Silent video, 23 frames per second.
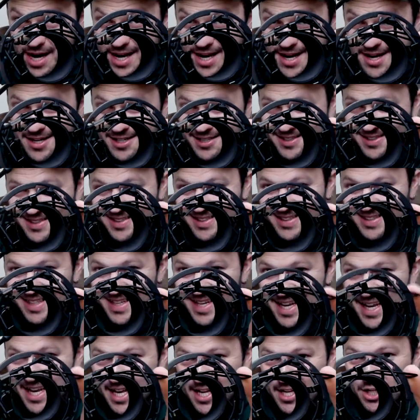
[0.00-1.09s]
here.
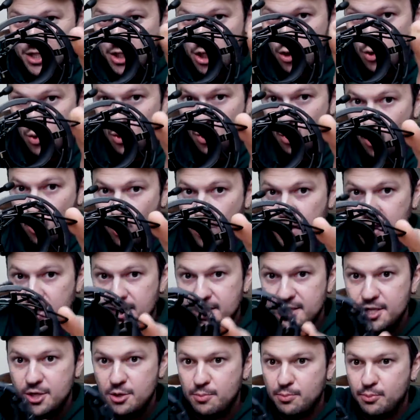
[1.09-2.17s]
So
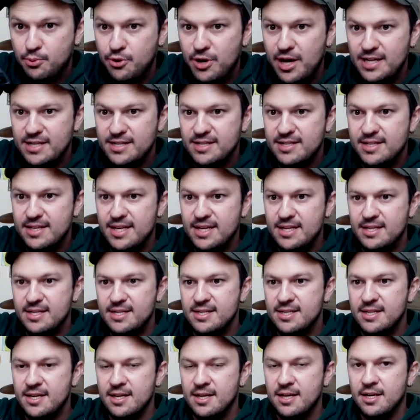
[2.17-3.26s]
once you press
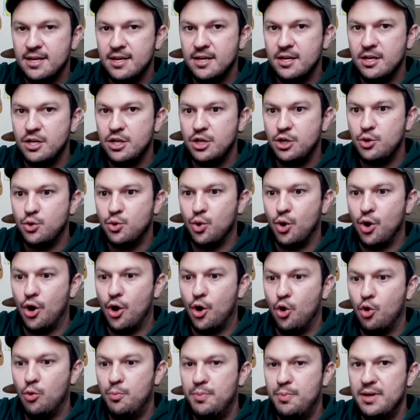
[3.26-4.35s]
this, you
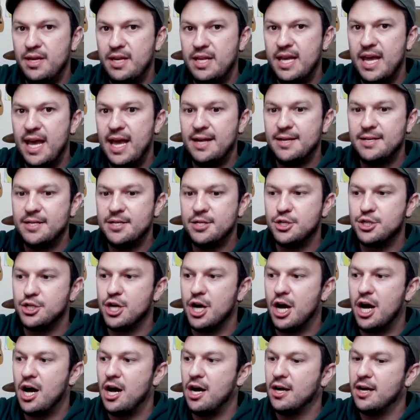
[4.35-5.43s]
open the
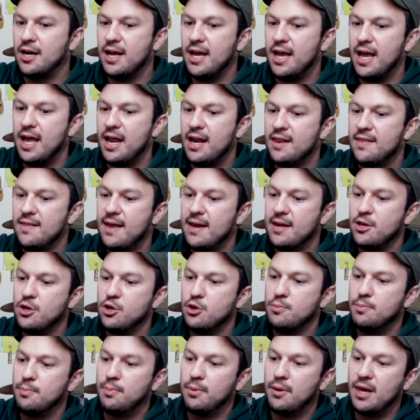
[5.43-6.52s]
anti-shock and then
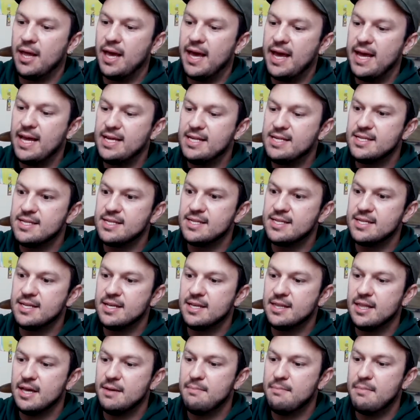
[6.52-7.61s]
you place
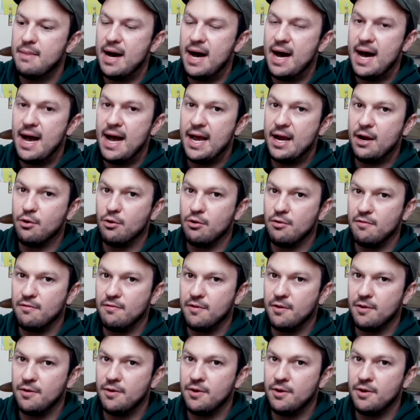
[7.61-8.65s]
the microphone.